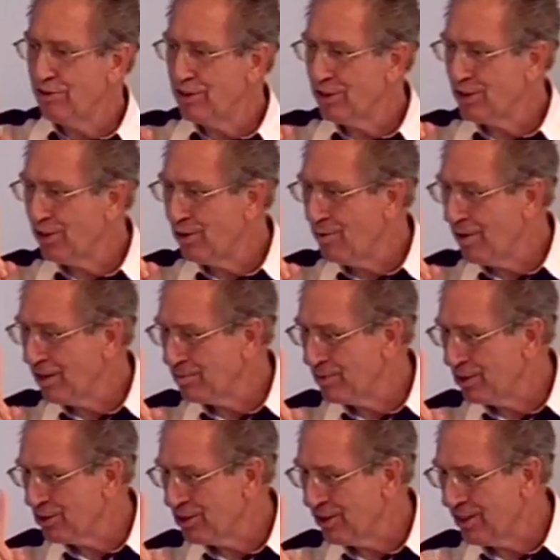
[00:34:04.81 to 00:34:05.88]
one bushel
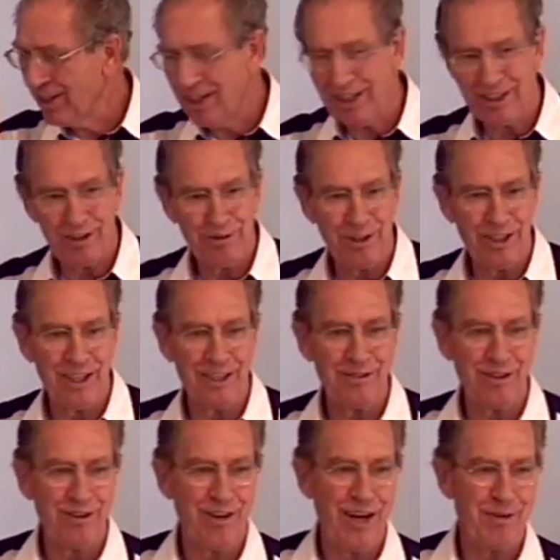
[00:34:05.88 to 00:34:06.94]
to the acre, what kind of a
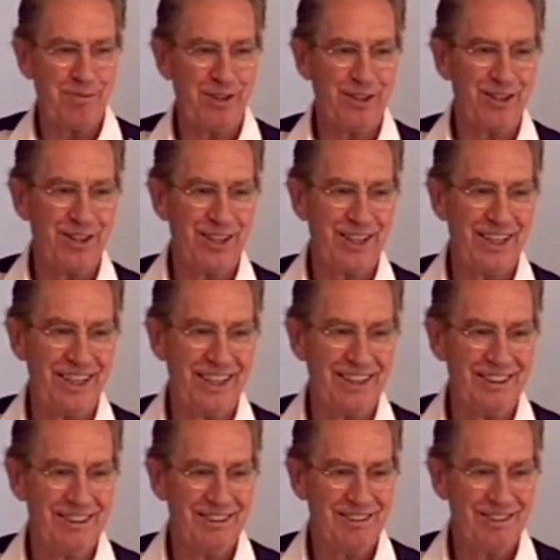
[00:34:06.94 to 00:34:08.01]
crop are you going to get?
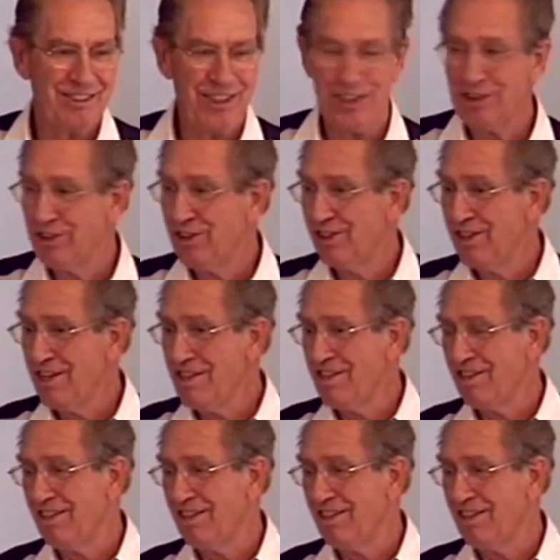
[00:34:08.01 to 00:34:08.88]
Next to nothing.